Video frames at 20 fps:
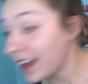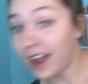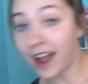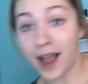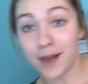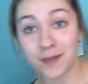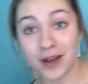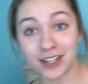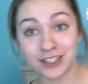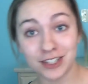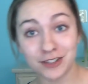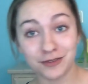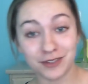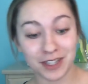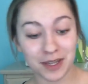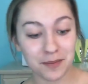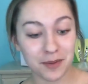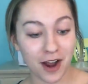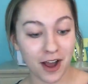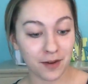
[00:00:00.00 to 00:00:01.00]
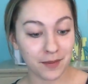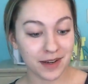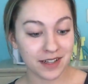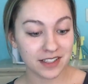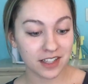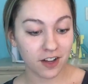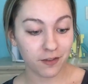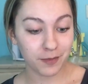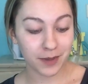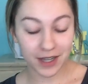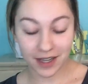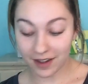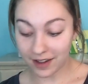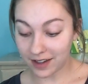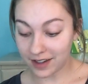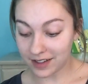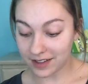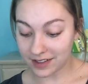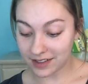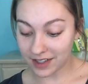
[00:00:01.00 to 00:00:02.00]
actually really proud of myself
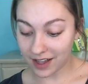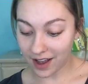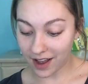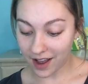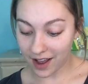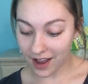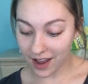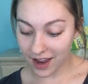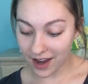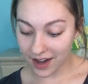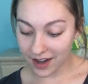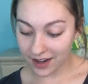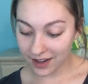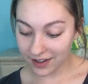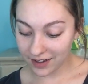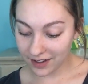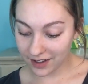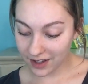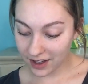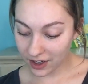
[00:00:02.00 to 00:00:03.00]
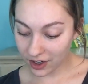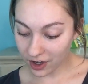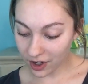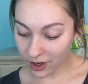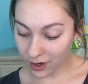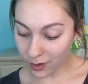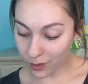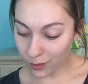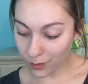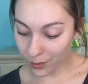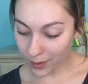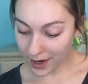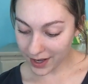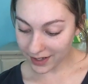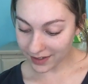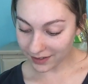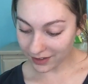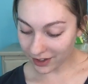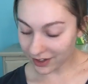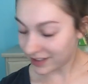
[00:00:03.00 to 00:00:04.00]
because I got quite
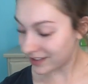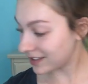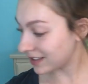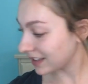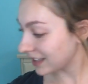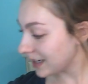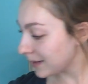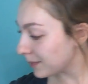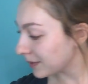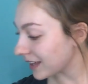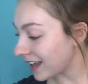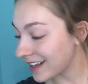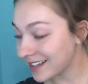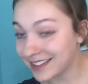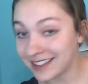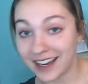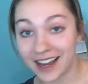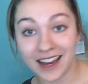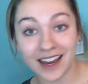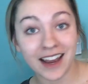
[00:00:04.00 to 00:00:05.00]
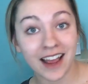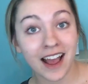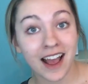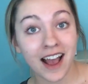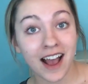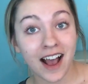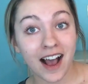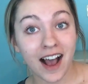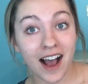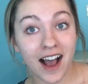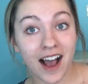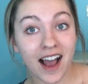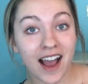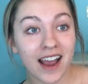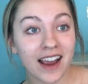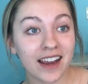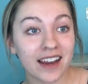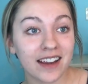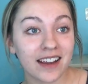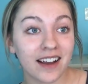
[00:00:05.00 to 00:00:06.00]
a lot of sleep last night.
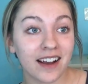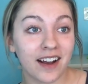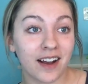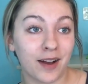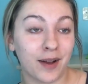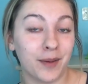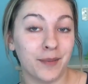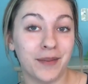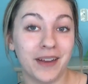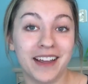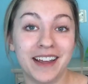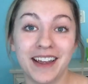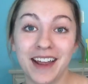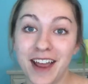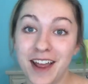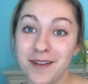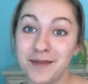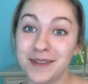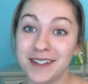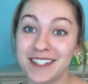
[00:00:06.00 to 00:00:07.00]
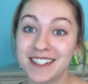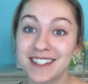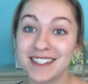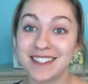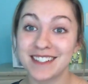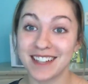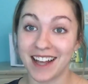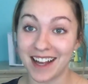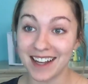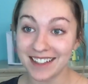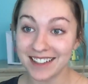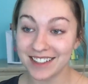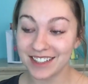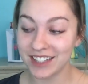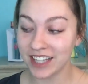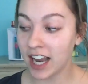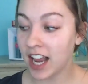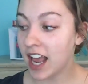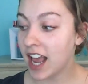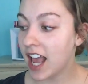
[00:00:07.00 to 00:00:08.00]
I am such
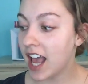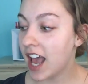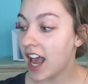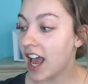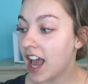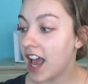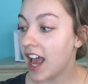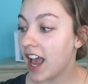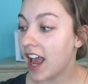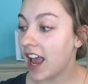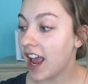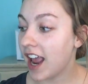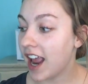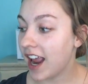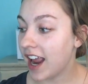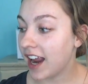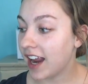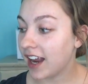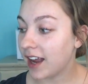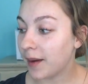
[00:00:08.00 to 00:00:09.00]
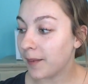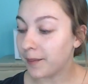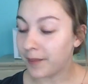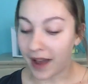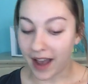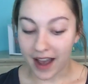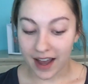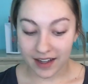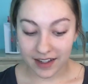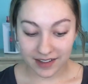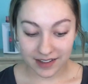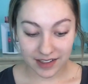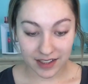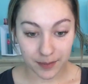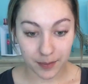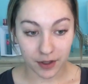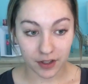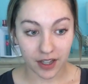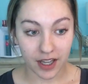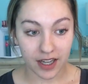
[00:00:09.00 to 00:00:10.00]
a bad
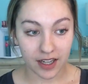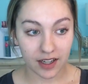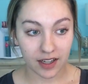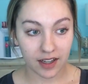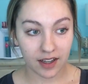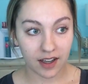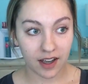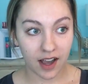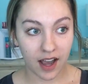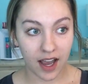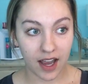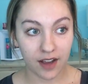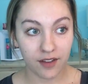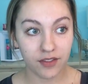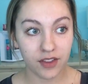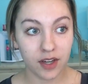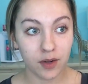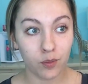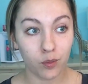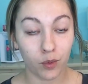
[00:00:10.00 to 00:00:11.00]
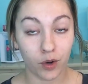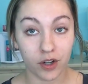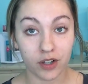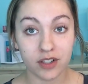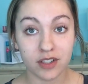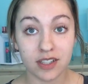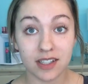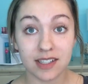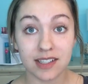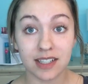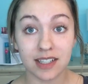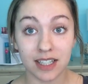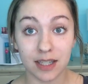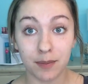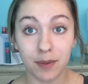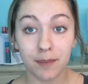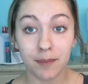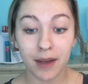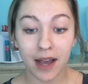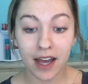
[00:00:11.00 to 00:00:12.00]
sleeper. Like, I have the worst
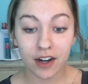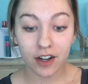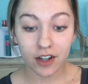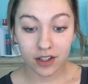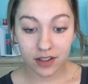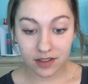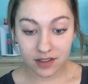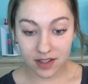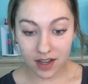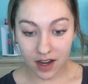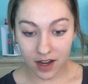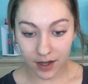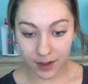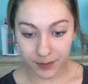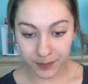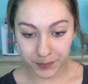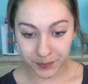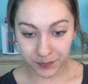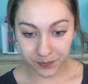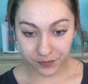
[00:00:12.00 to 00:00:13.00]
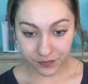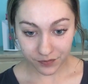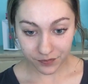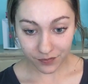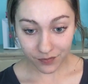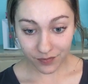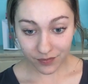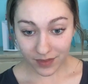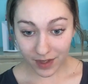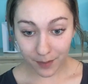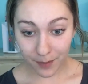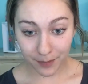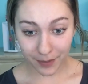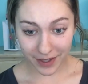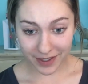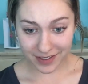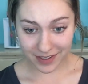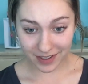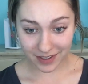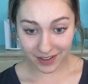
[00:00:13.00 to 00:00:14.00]
sleeping patterns.
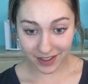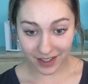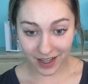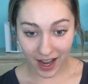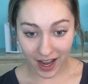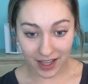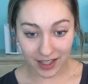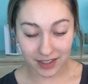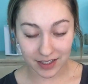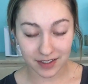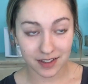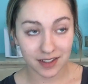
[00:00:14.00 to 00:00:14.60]
Basically, I